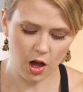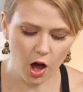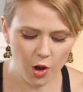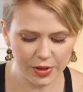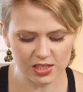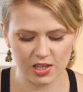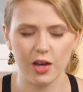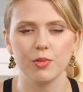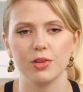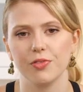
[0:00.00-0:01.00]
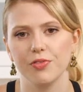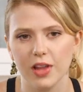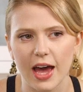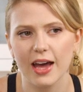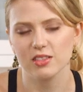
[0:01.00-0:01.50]
always cut with a
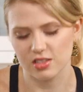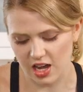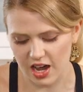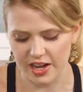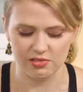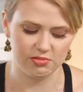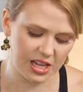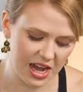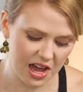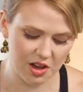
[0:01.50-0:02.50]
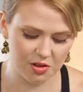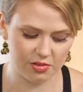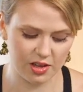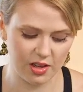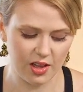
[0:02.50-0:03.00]
flat side
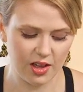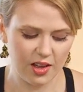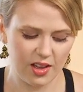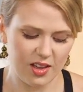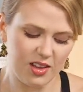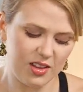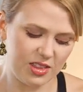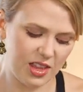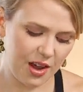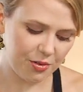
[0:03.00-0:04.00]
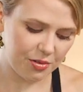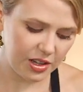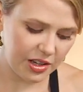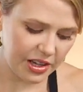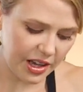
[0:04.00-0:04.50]
down. That
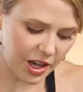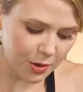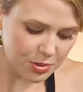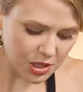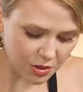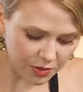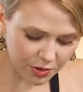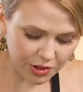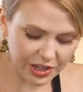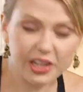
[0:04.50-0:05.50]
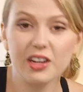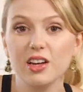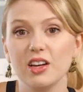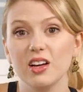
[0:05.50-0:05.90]
really helps you avoid